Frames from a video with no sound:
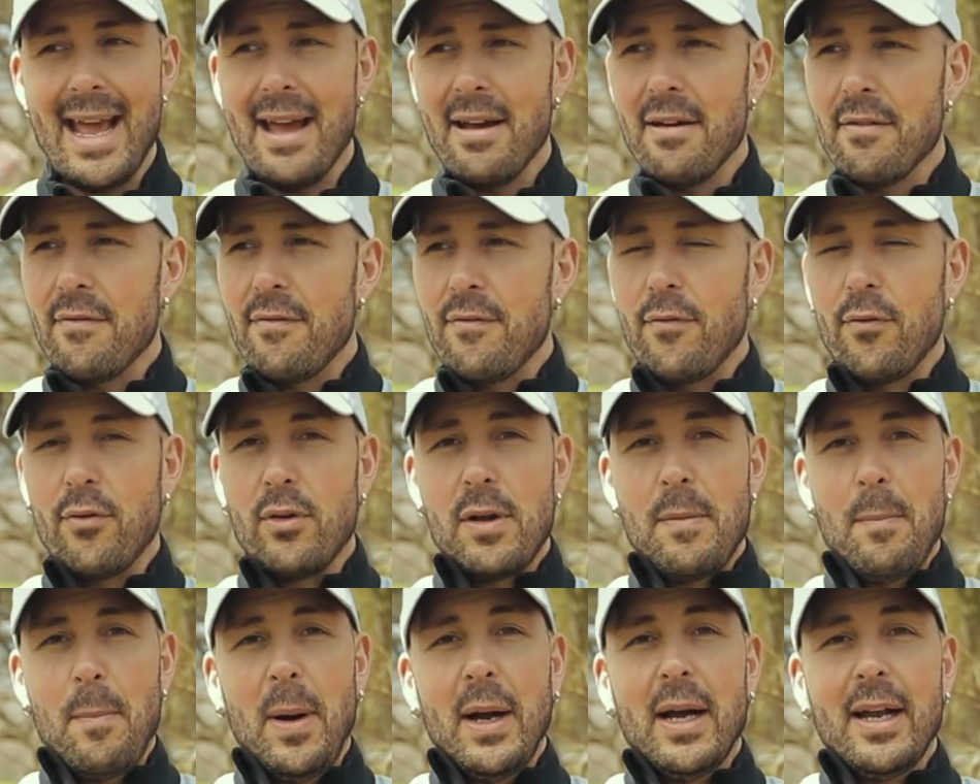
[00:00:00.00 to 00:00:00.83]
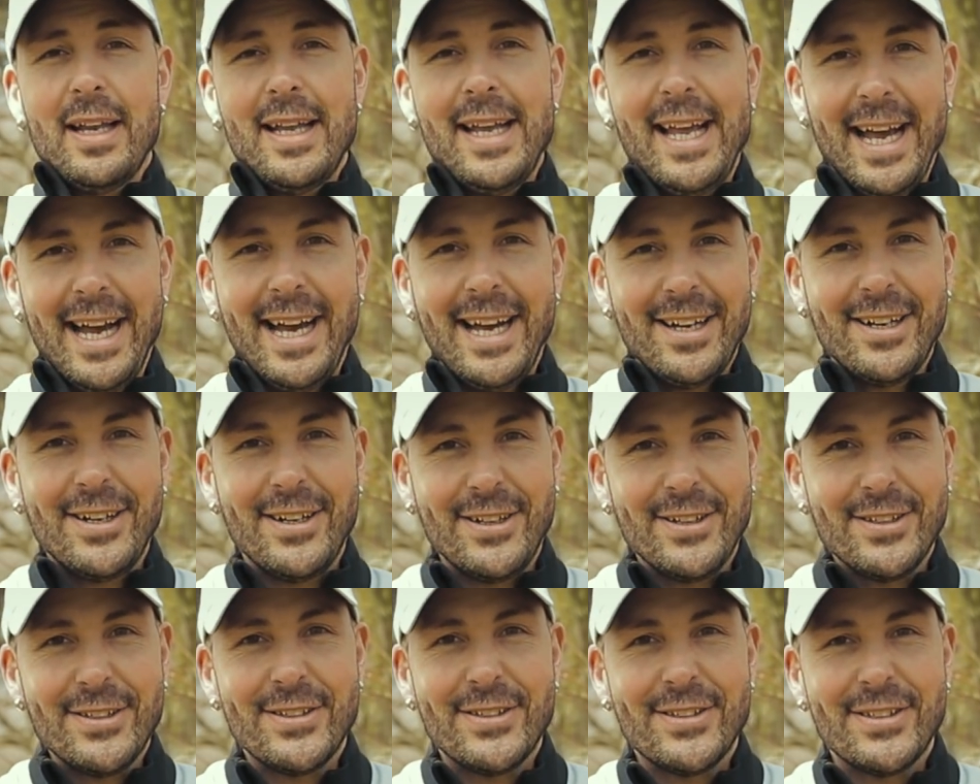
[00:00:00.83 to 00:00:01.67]
everybody
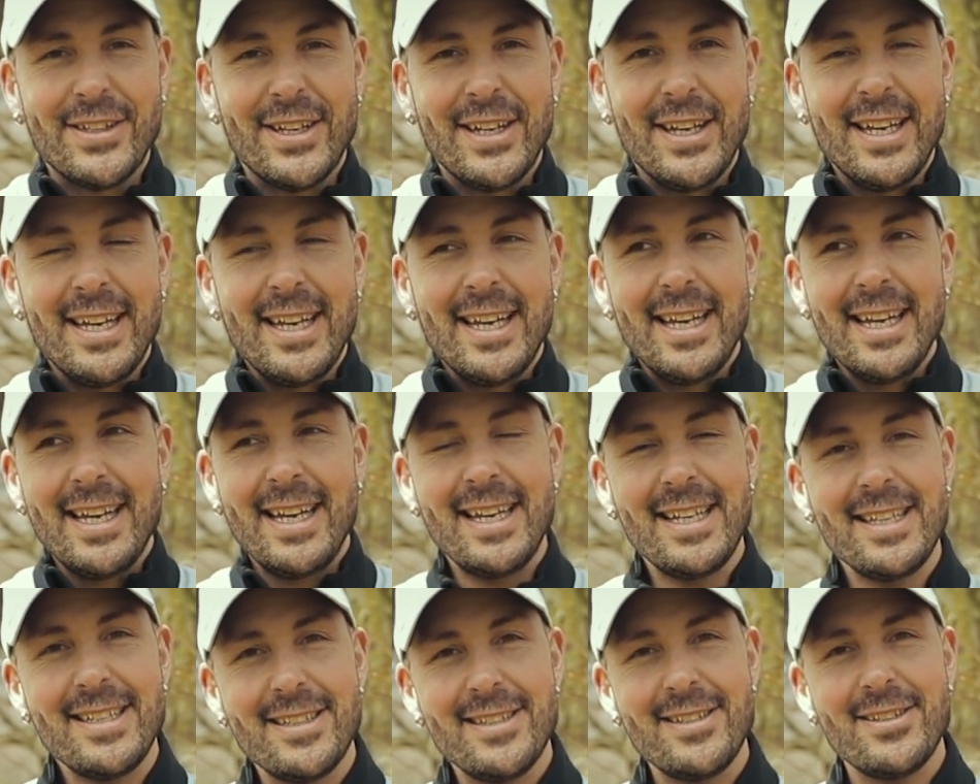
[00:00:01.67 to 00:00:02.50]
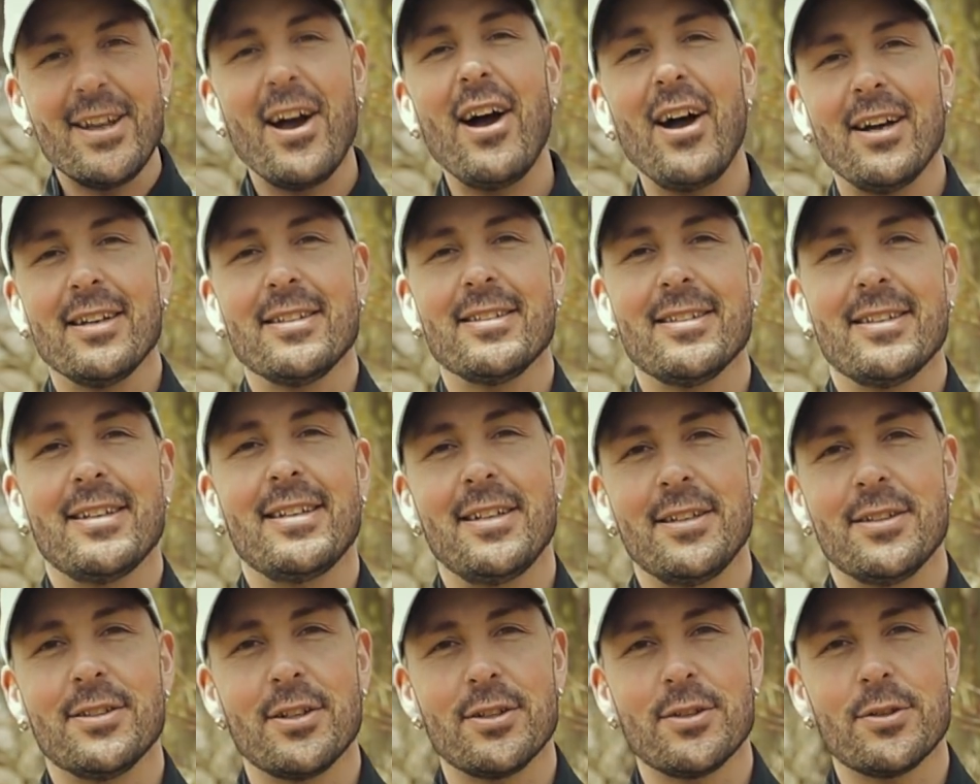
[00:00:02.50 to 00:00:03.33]
else is not
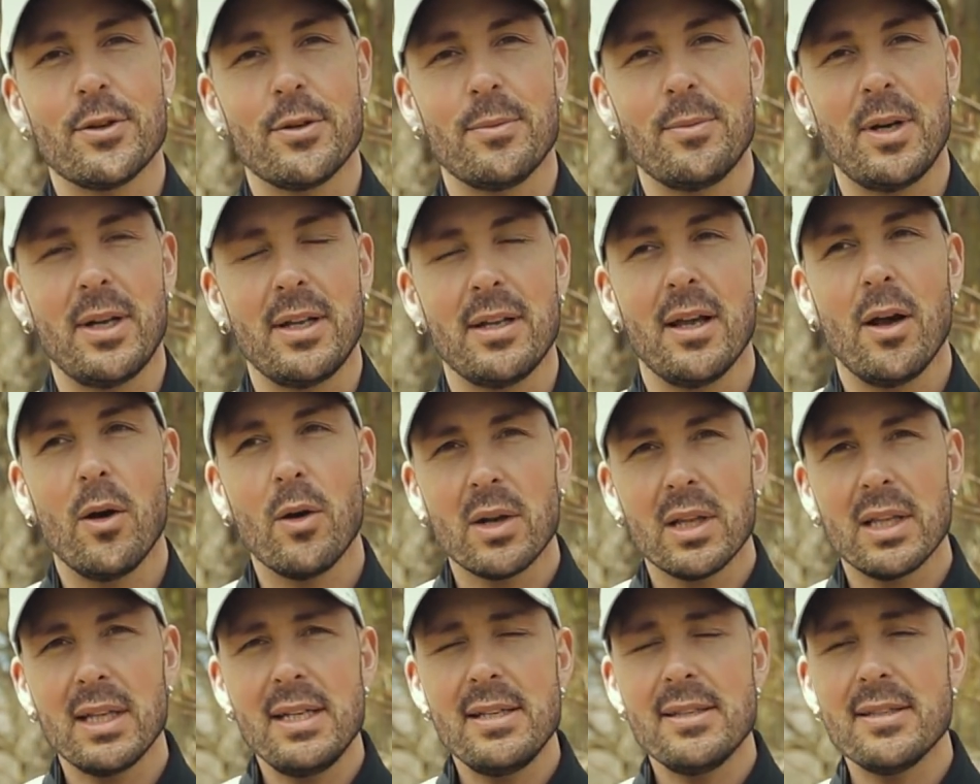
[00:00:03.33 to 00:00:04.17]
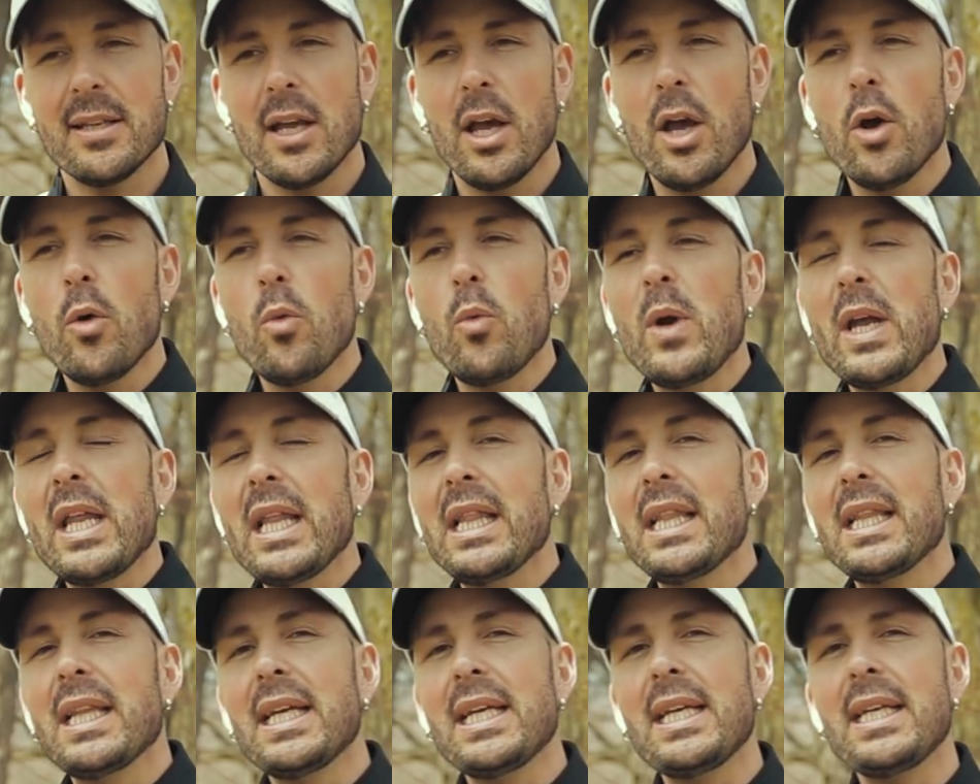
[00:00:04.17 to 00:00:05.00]
an industrial mind, or at least we
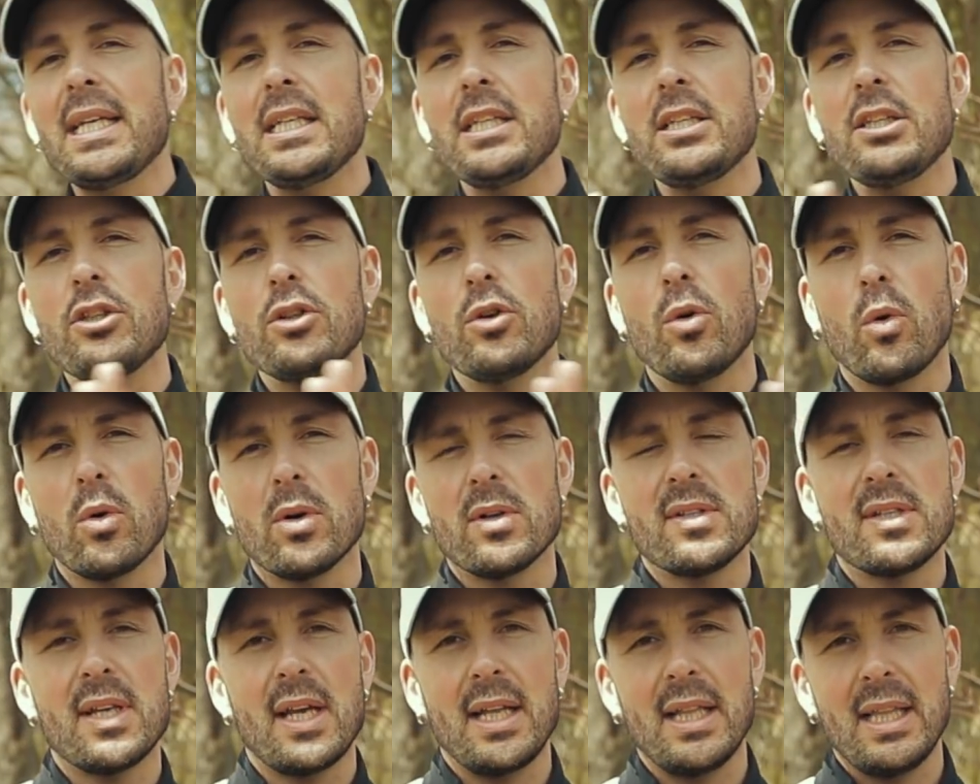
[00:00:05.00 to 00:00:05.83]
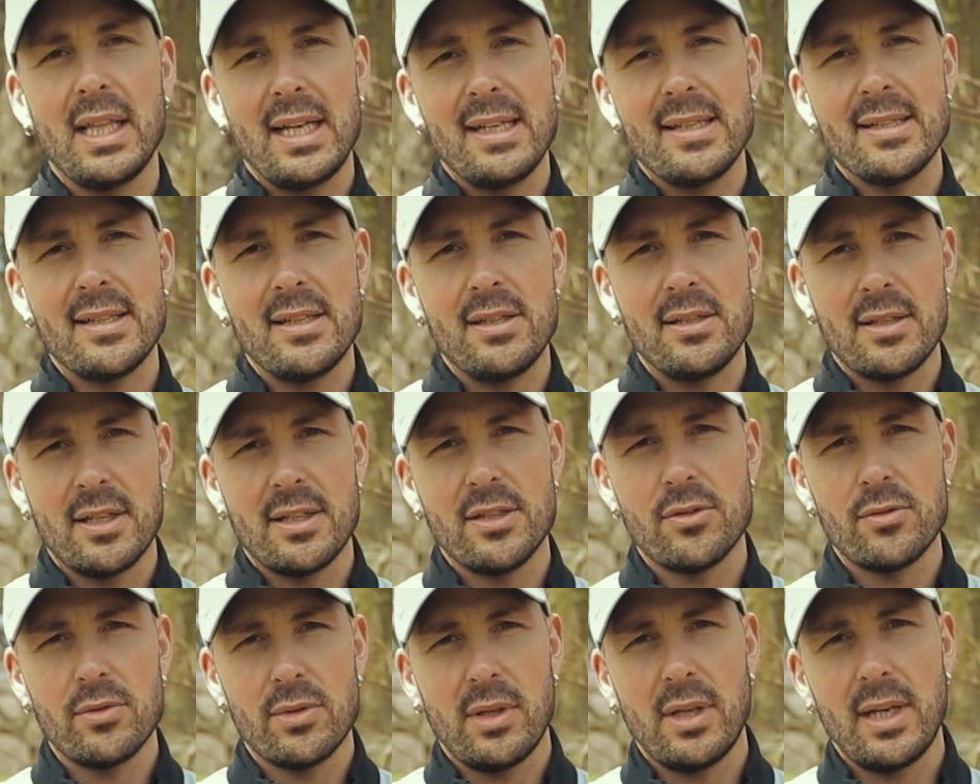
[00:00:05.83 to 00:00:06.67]
lean towards a less
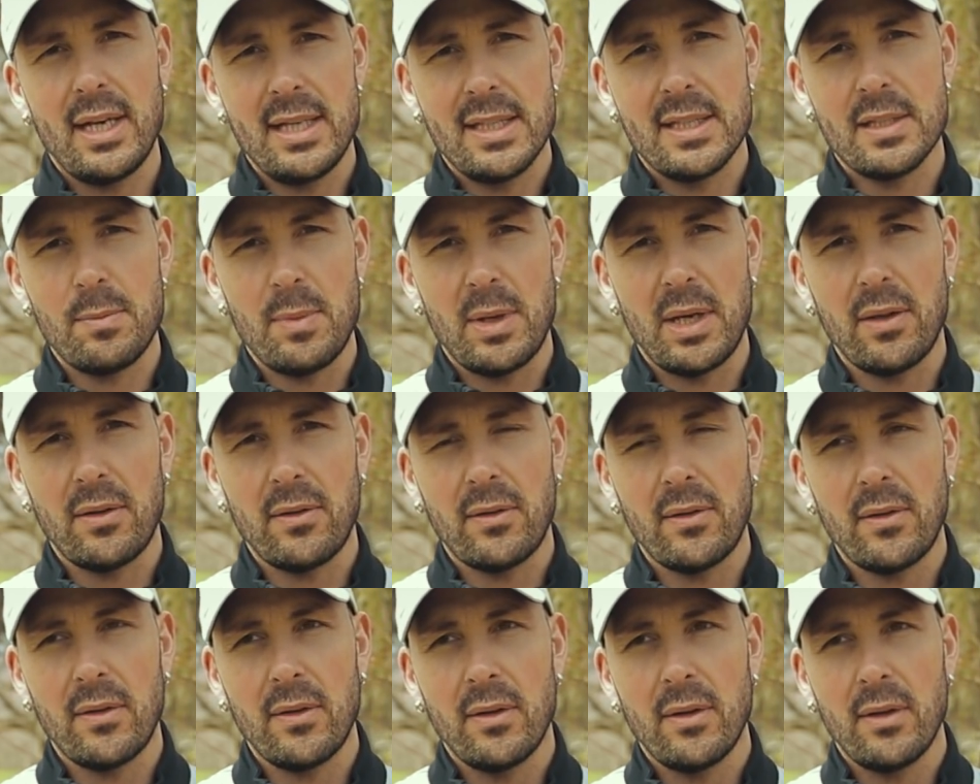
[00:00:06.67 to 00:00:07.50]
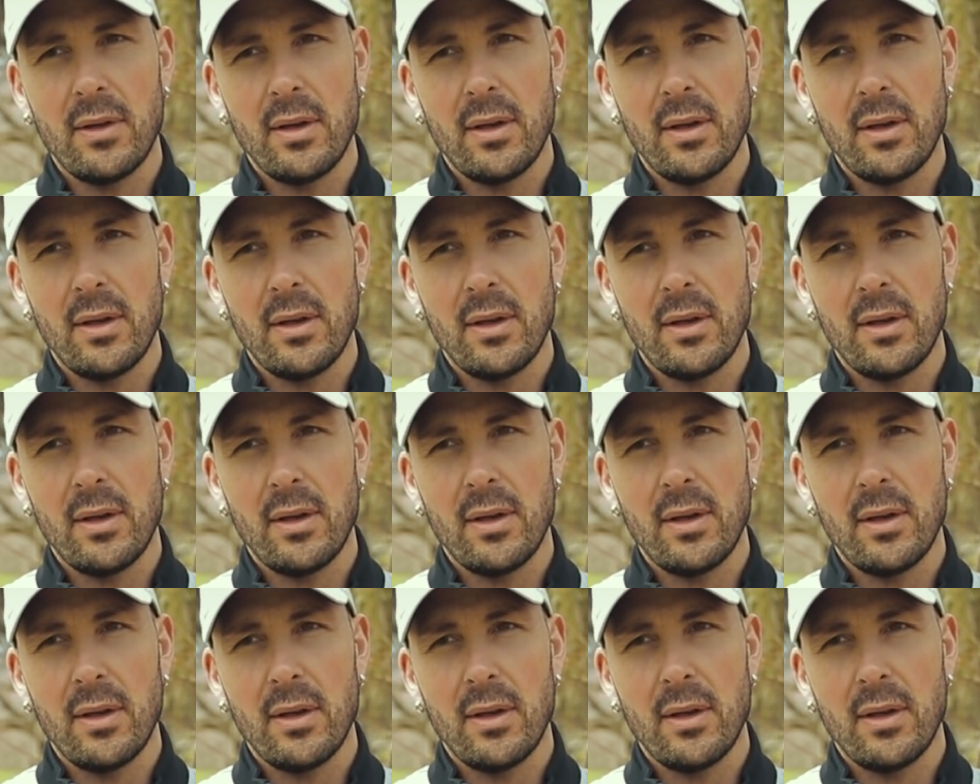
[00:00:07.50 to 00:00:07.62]
industrial headspace.